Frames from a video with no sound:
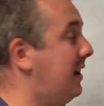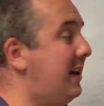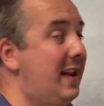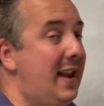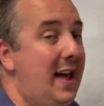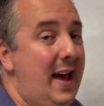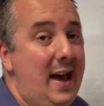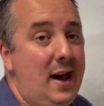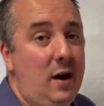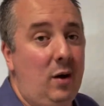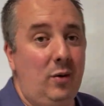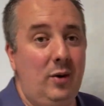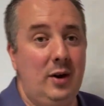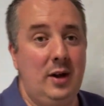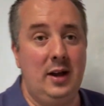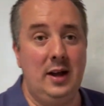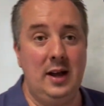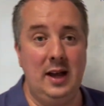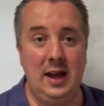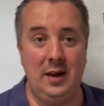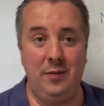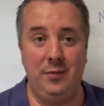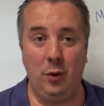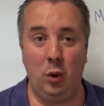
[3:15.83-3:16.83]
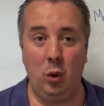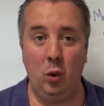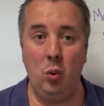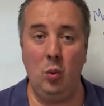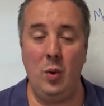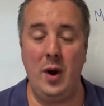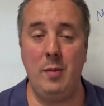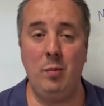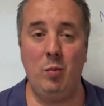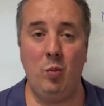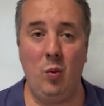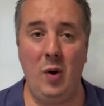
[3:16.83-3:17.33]
Now, if all
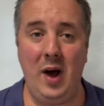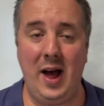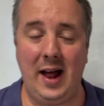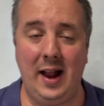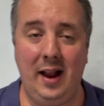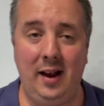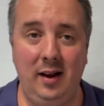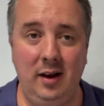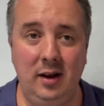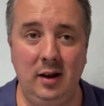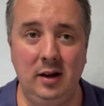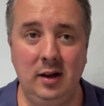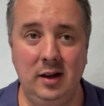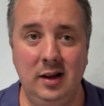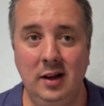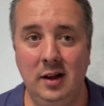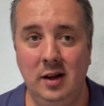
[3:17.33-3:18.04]
went well,